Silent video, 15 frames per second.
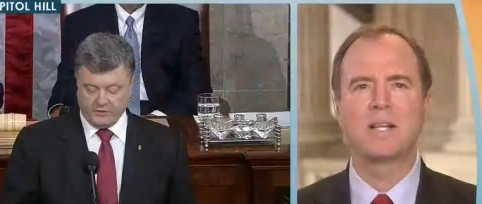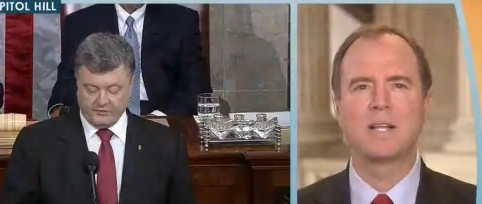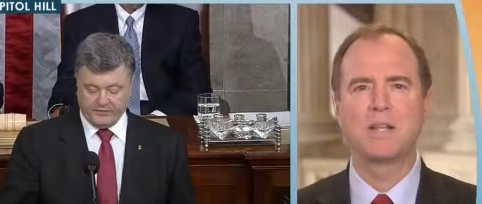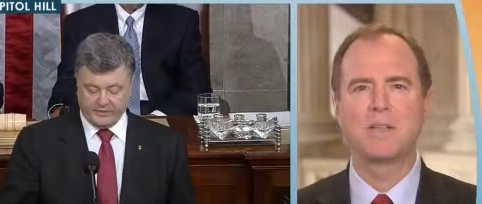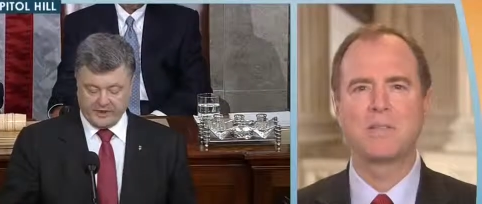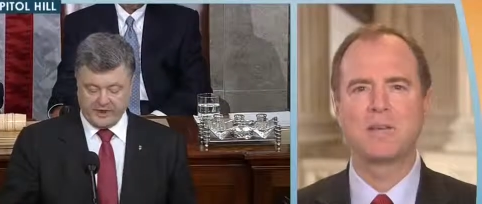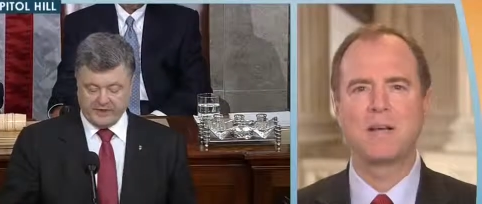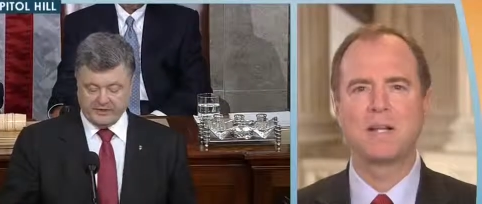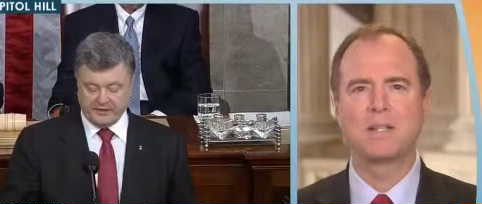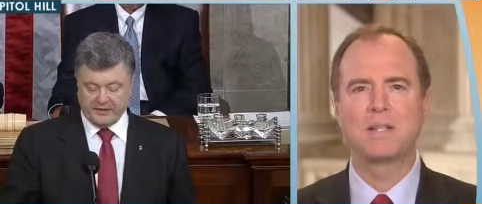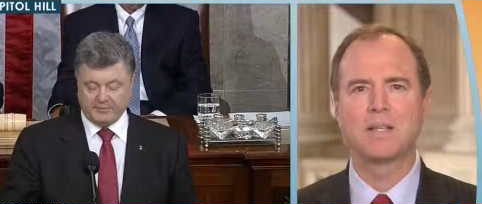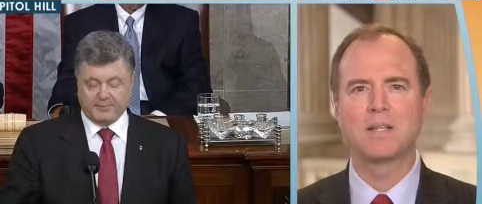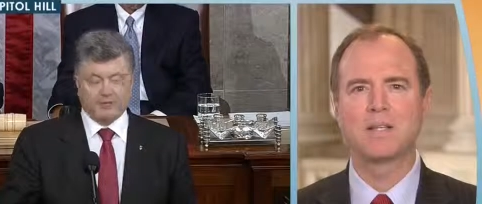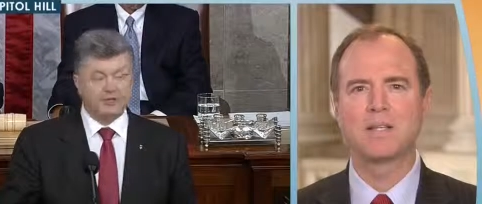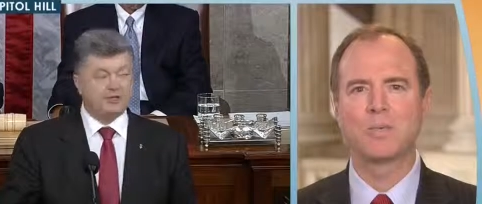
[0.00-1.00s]
Speaker 1: light of the
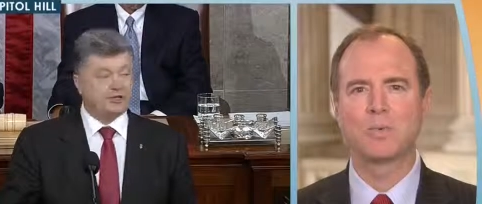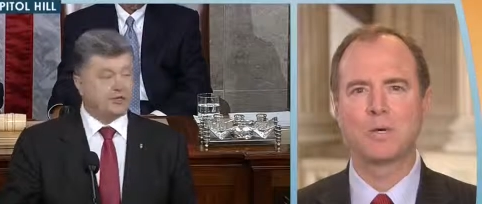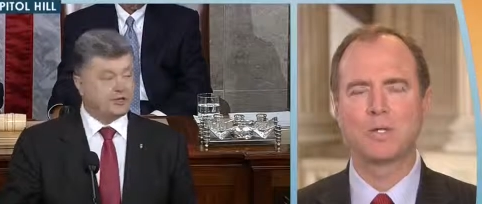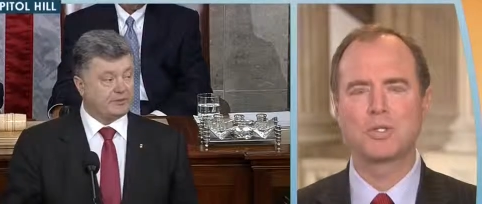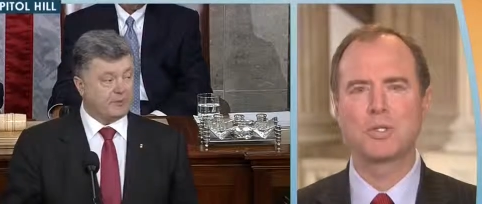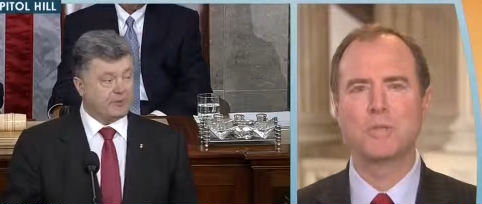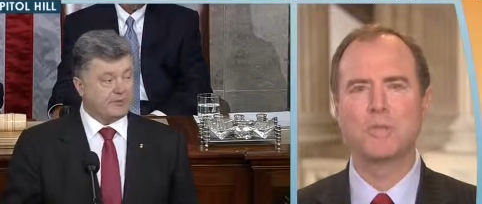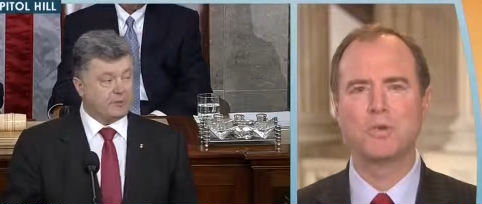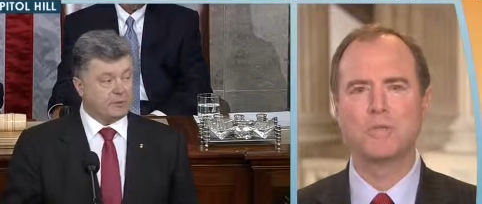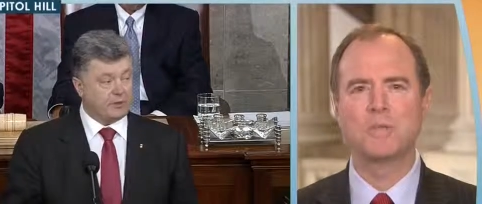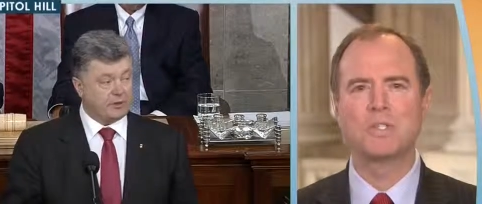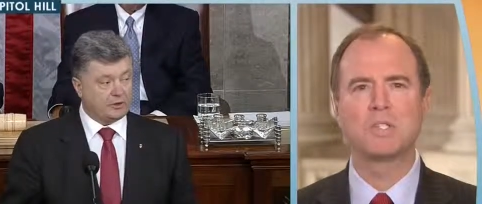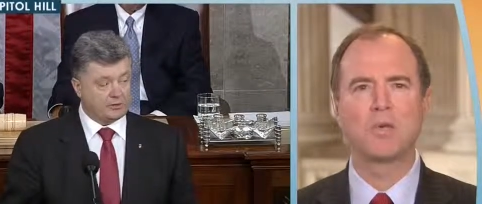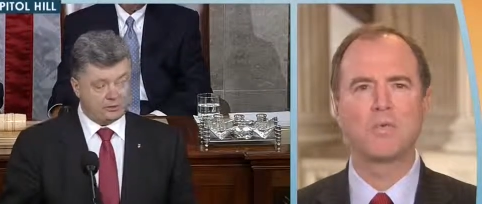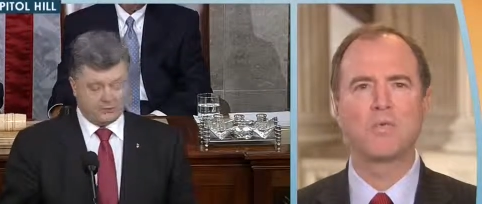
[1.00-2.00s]
fact that Russia
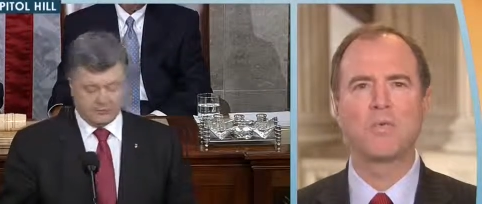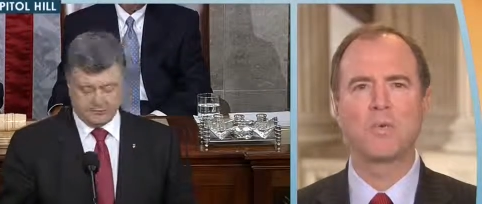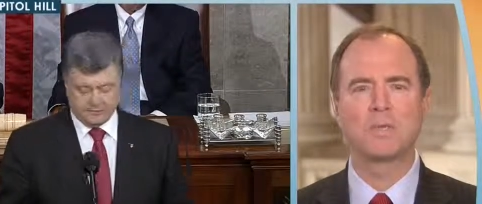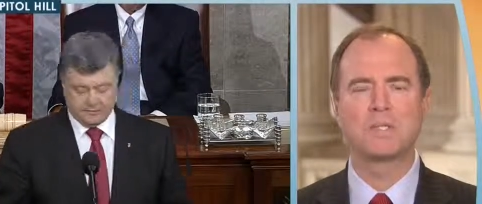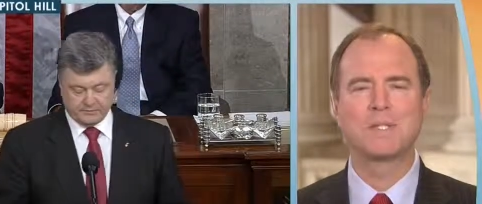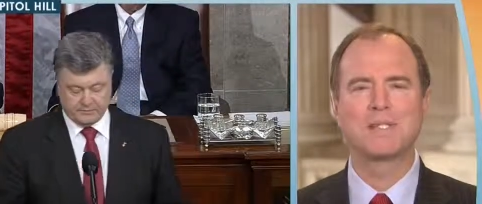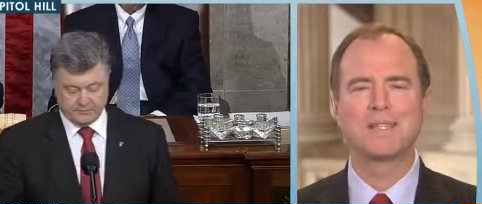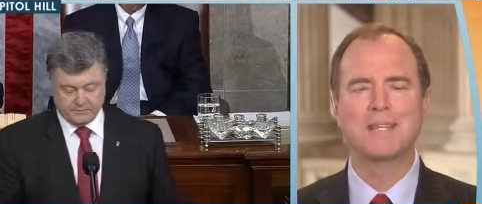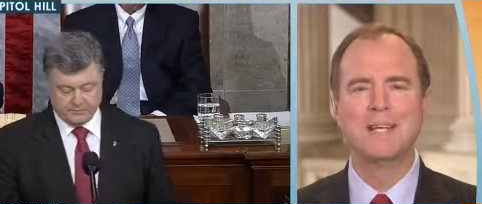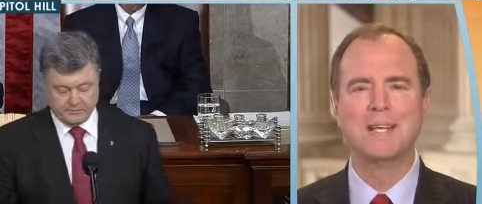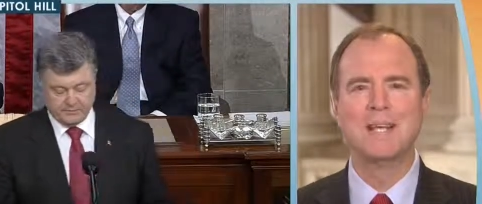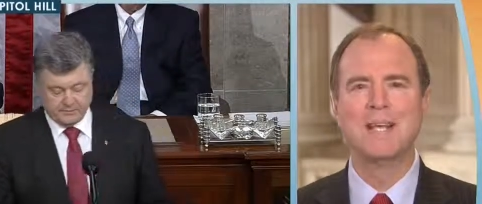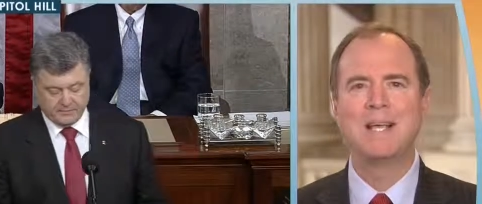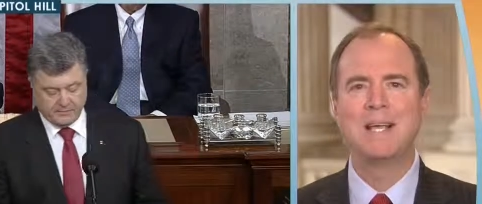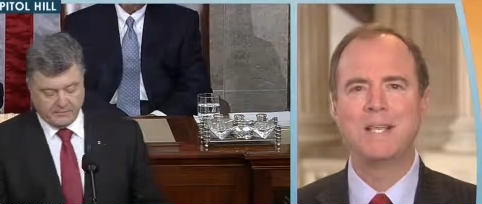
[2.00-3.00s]
moved its own forces
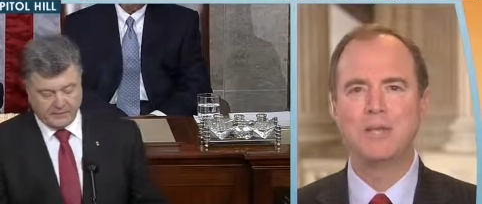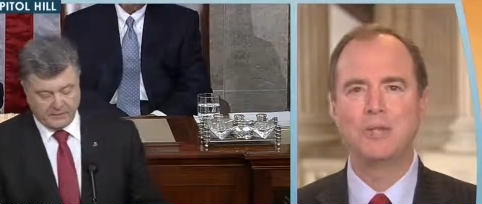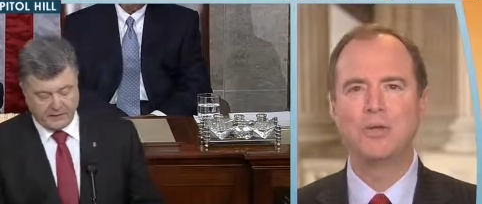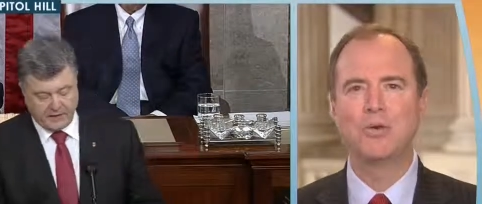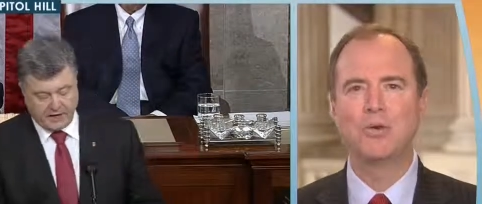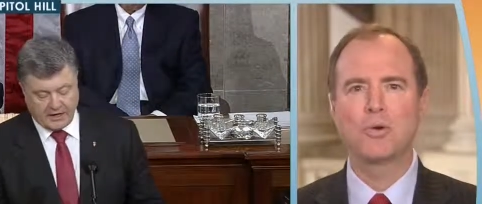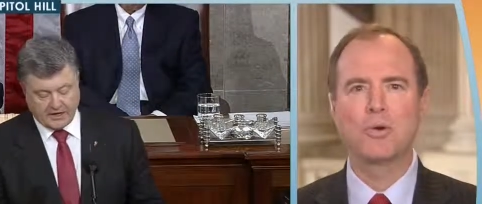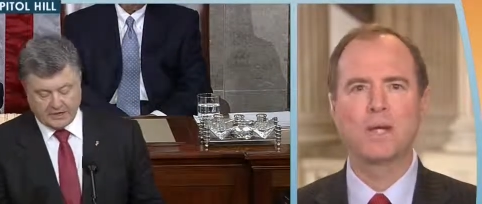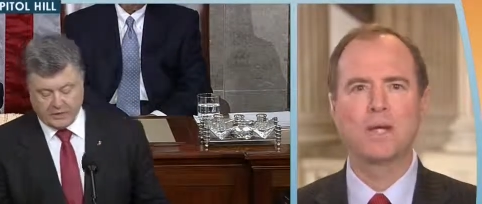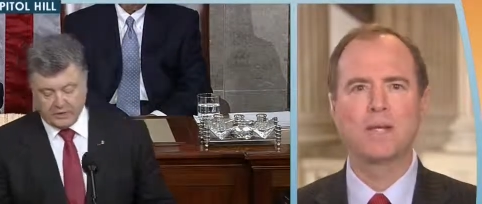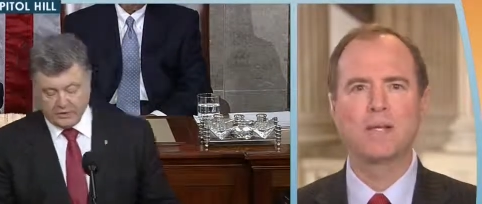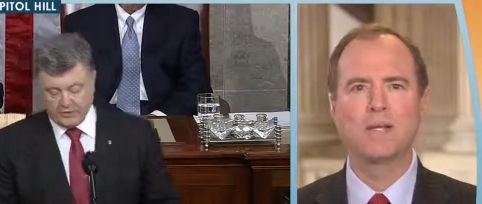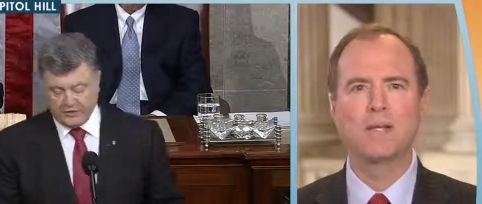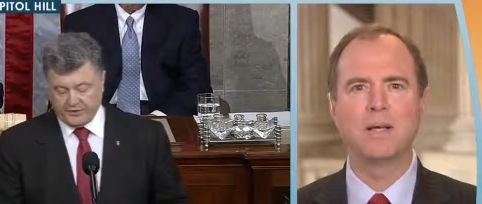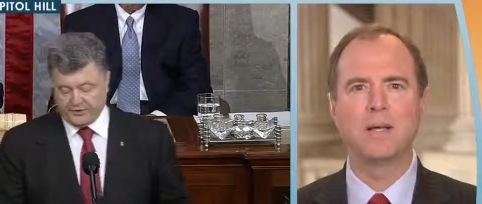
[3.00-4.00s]
into
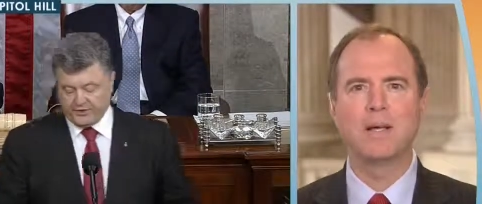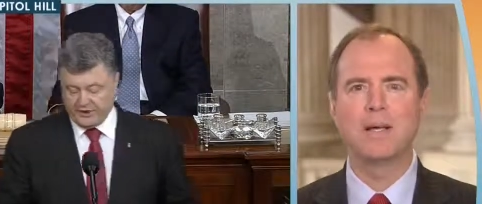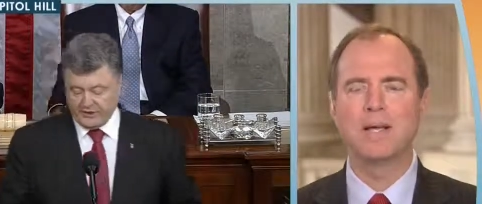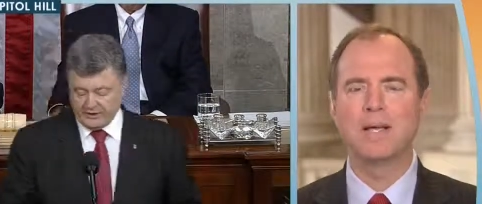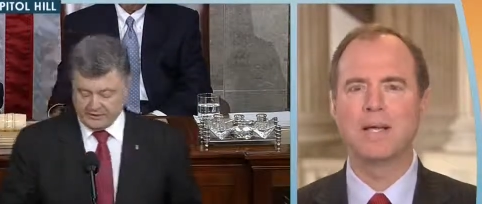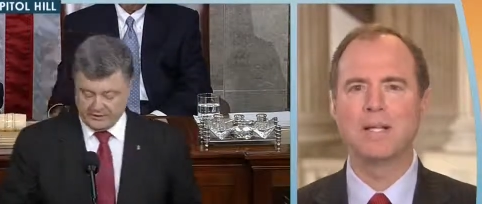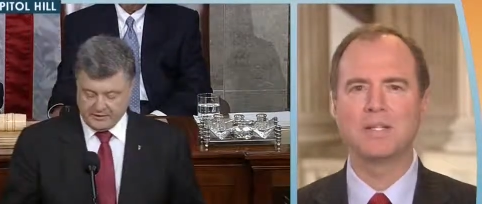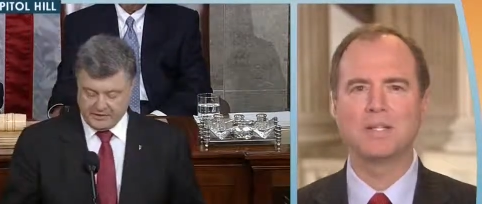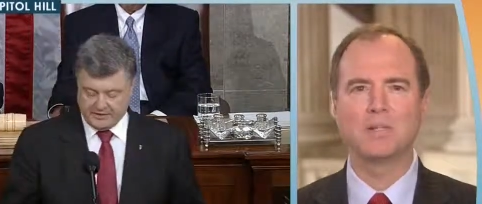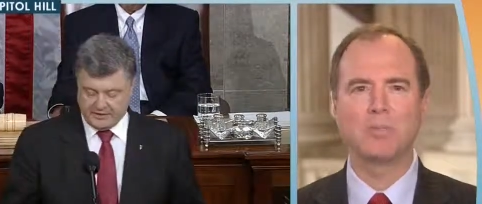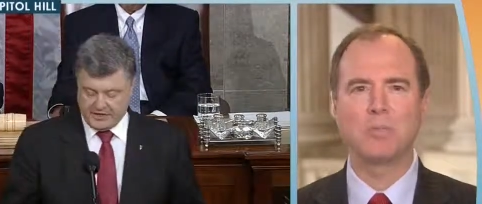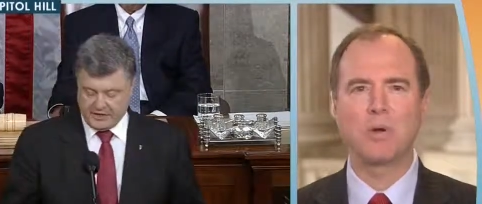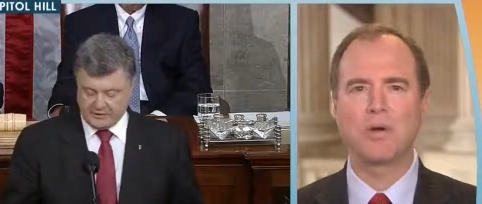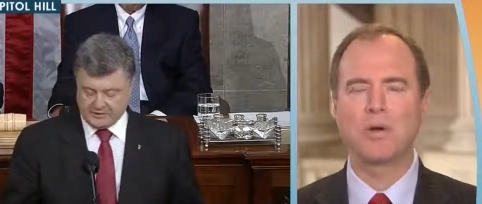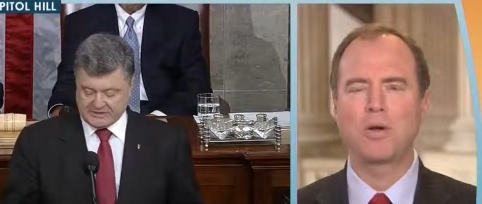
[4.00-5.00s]
Ukraine, it
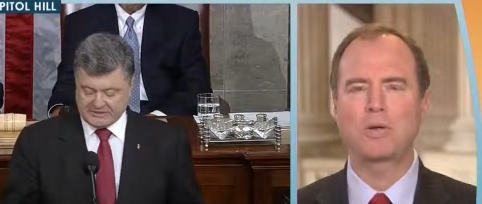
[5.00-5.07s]
has brought